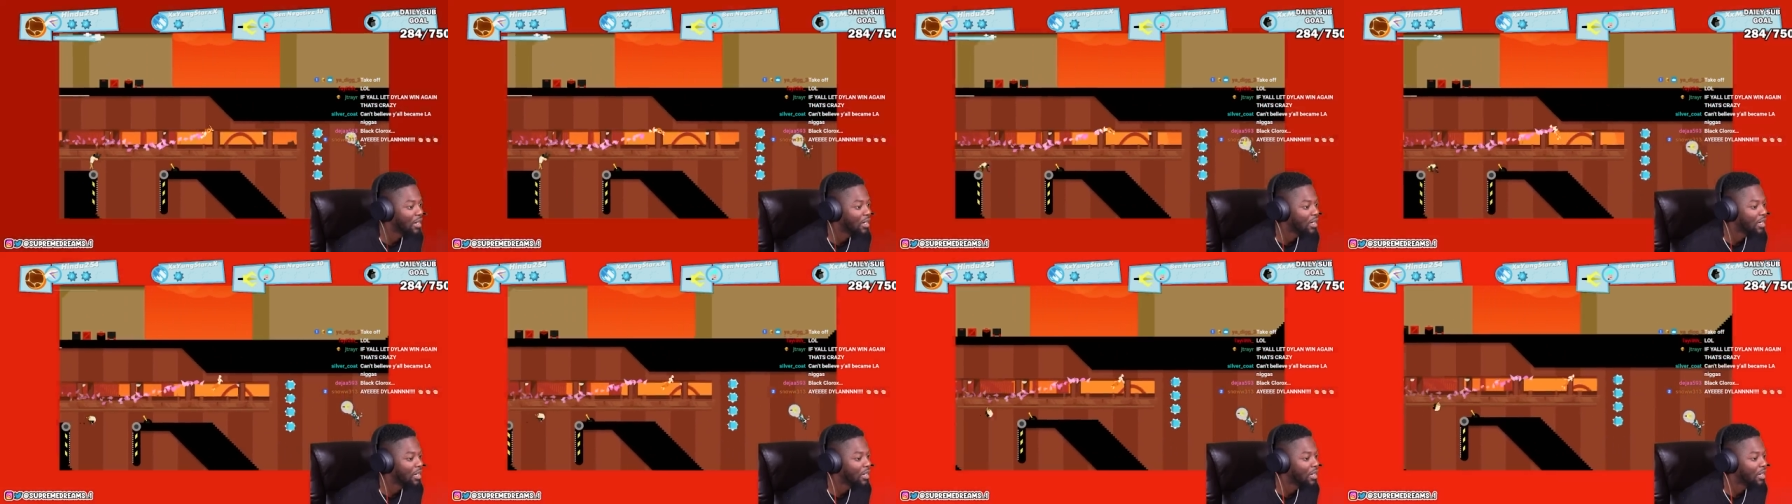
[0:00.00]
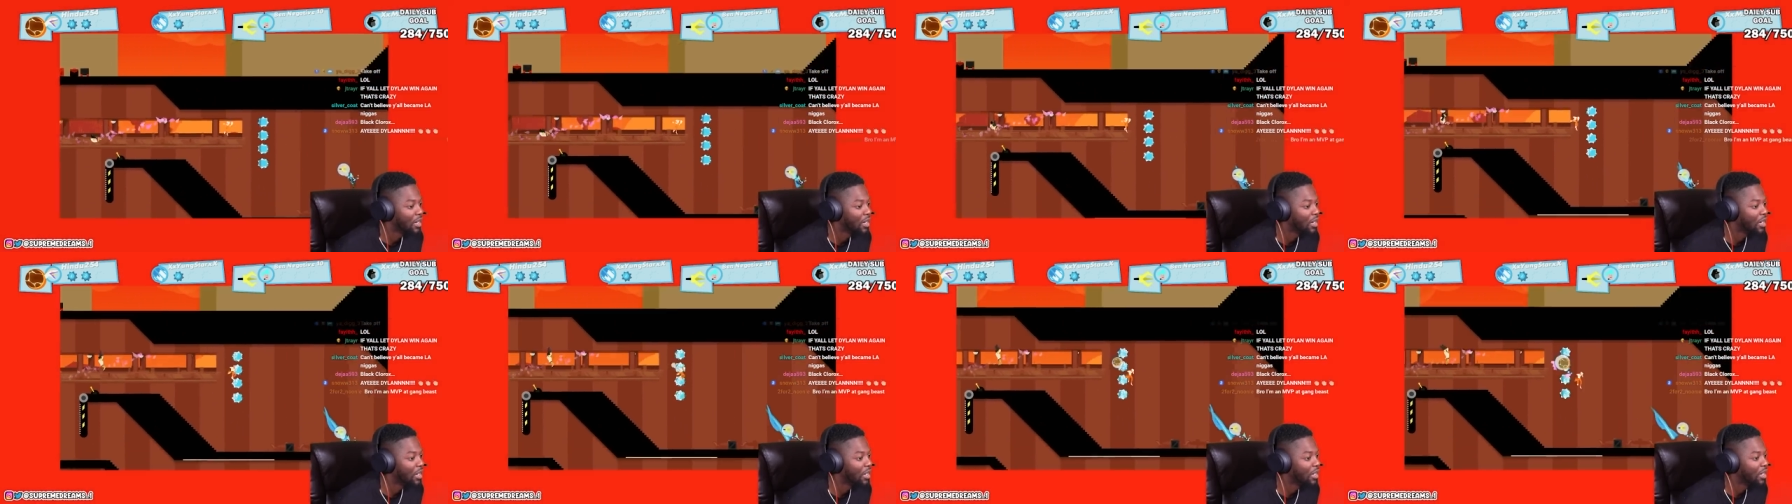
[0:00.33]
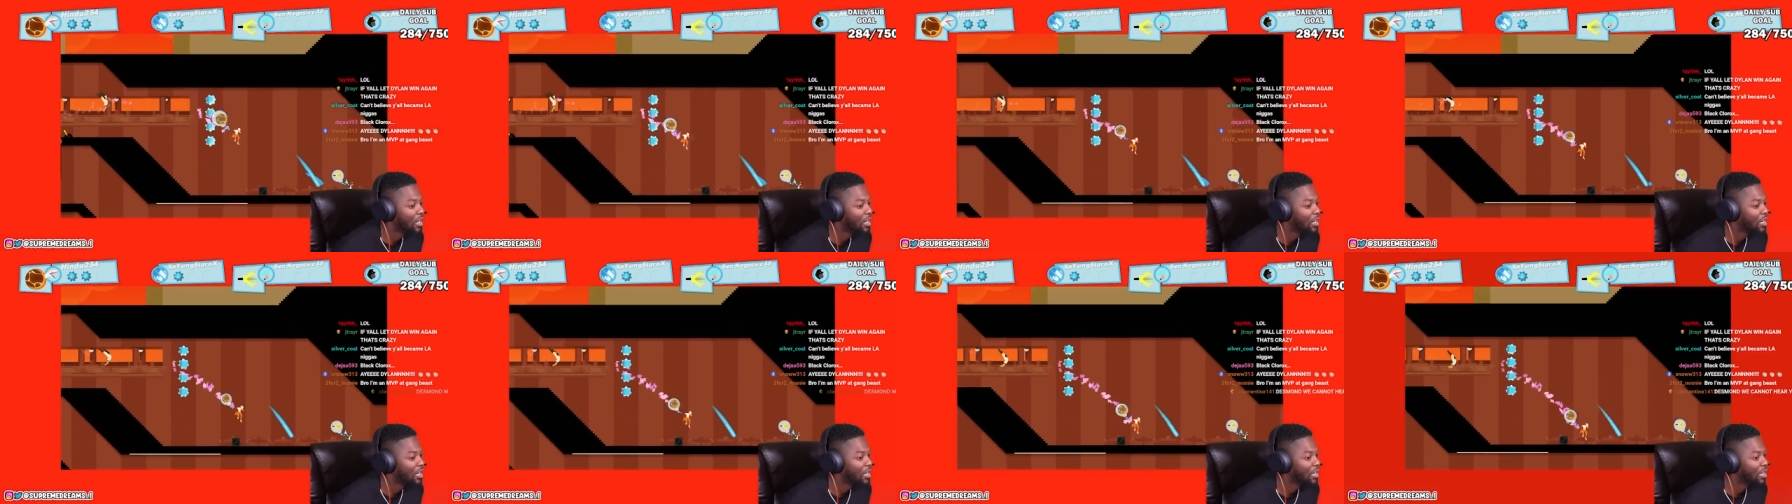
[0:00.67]

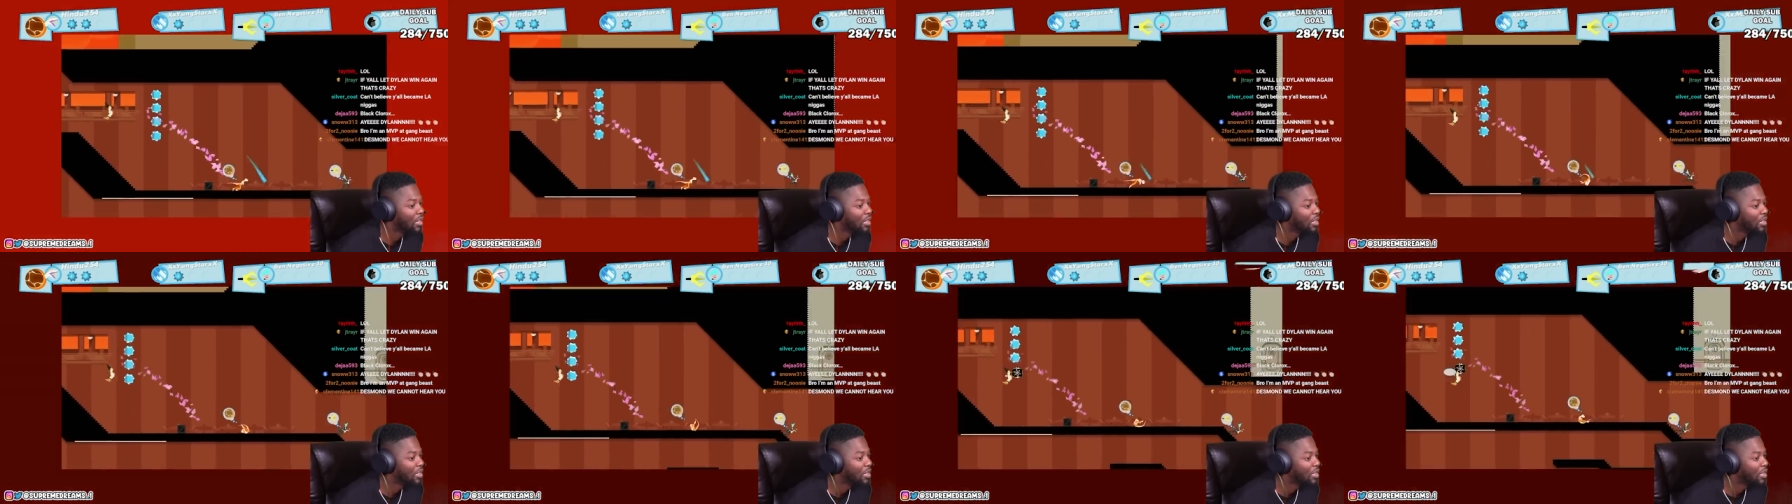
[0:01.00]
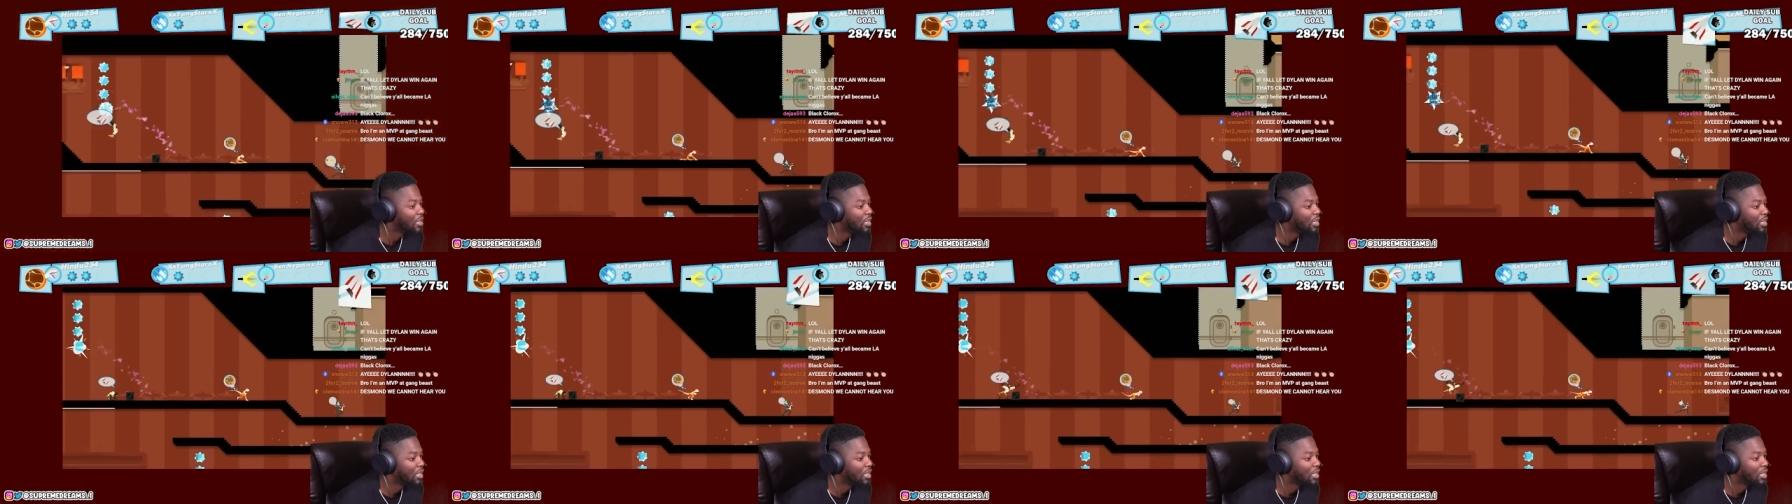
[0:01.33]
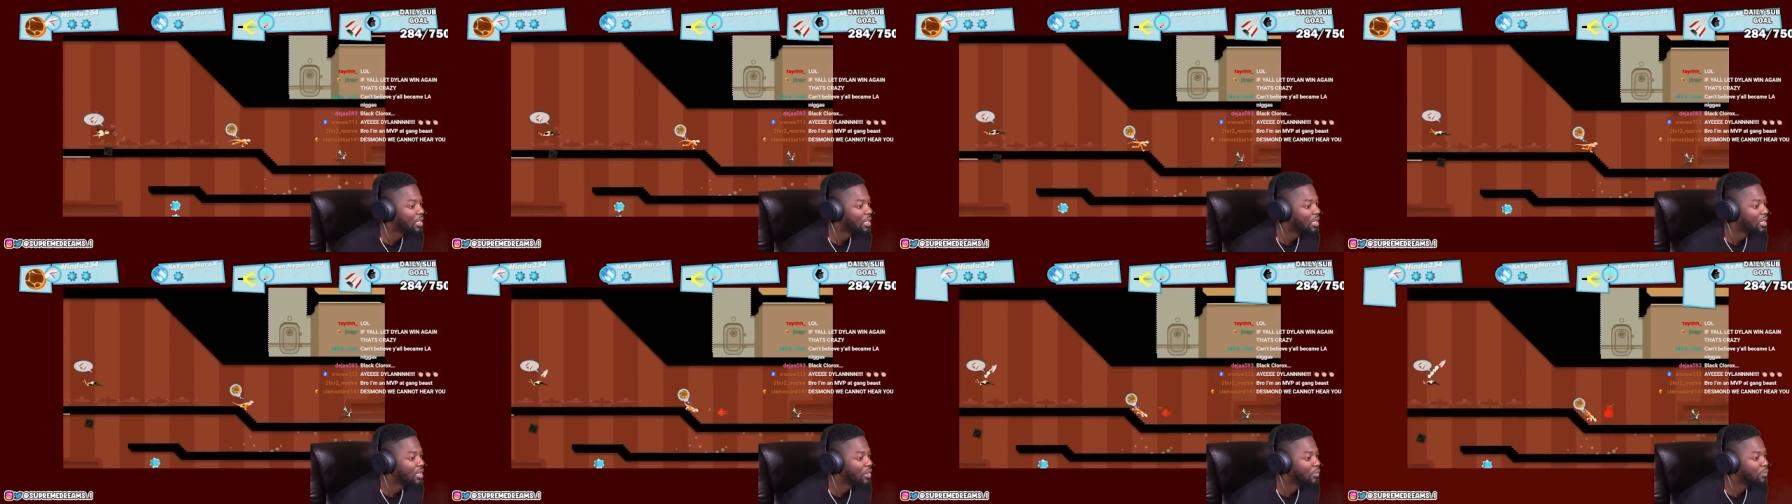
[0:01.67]
Cold
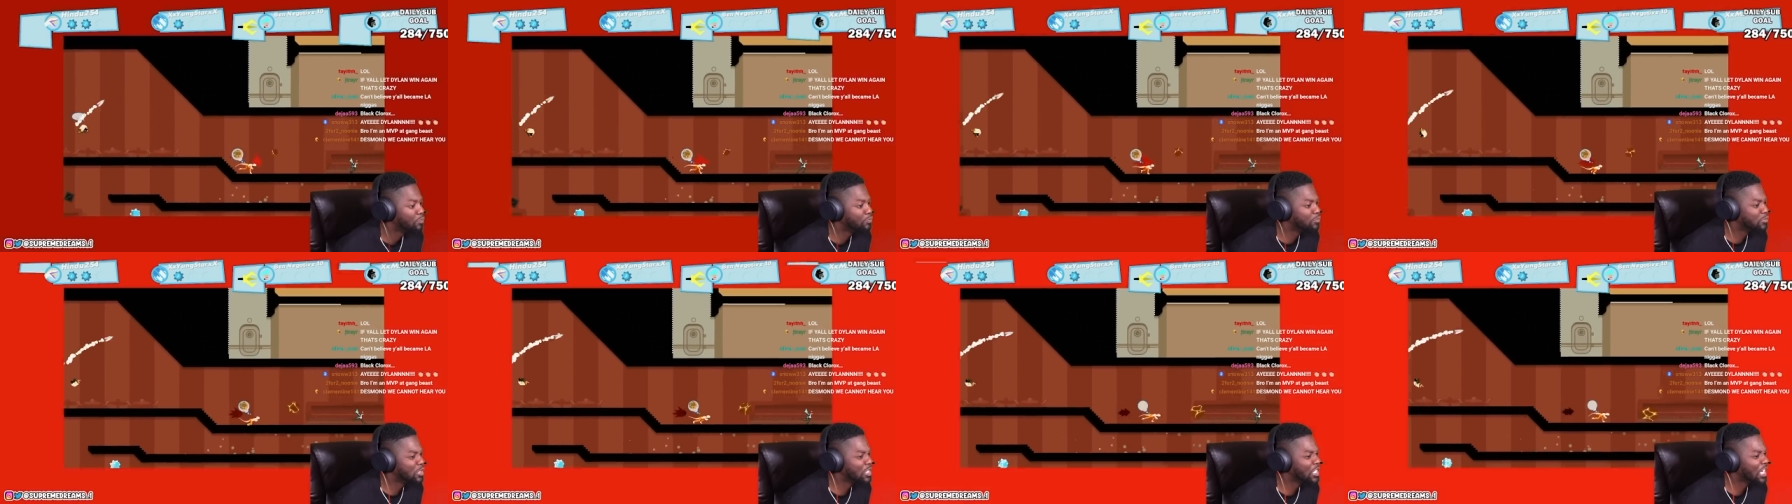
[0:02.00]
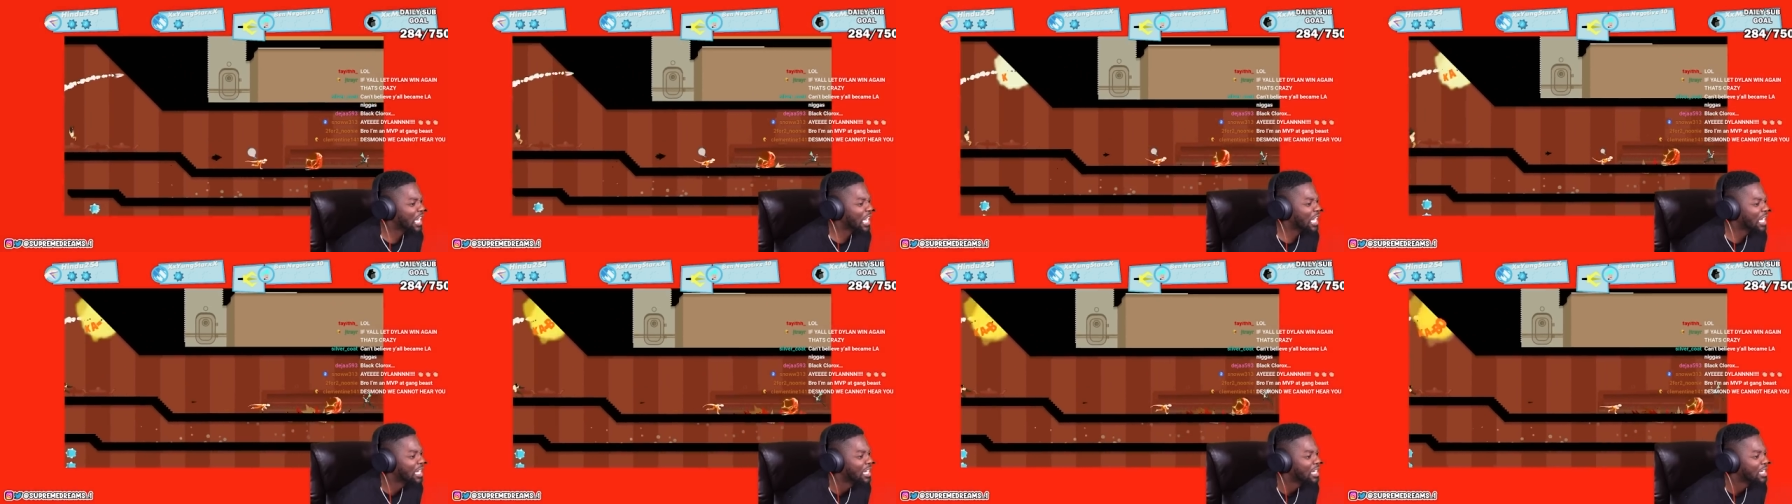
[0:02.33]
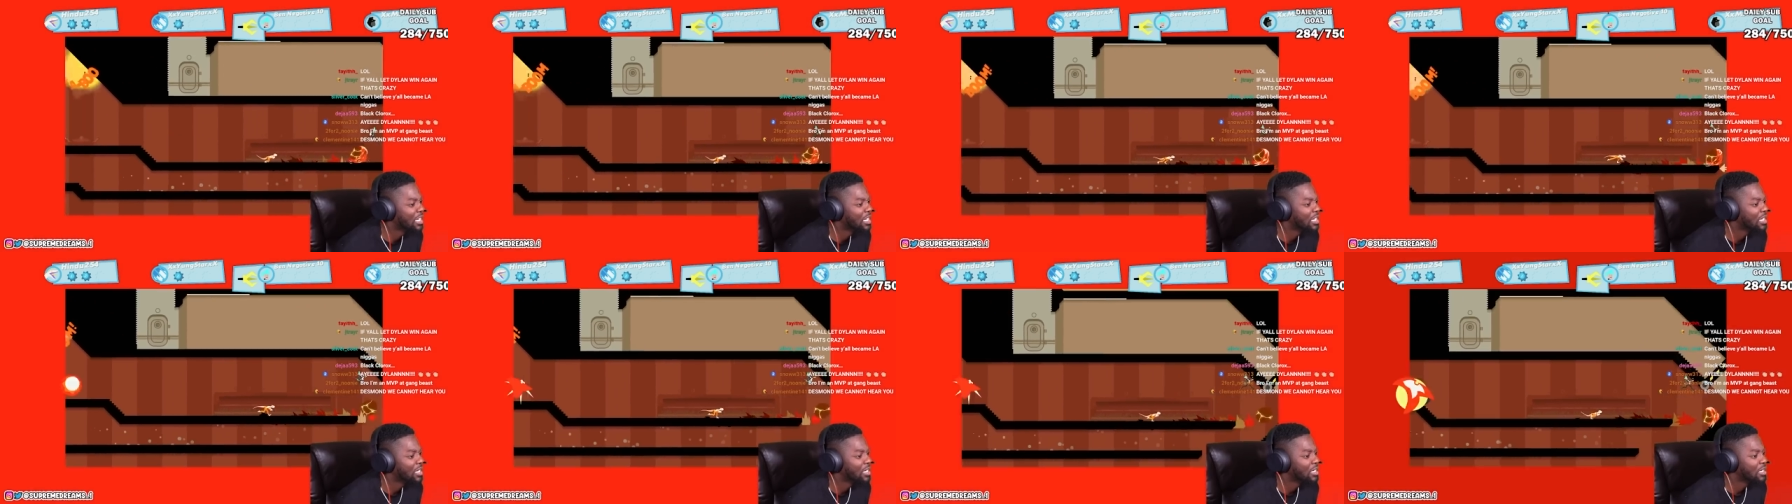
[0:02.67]
blooded. Ah!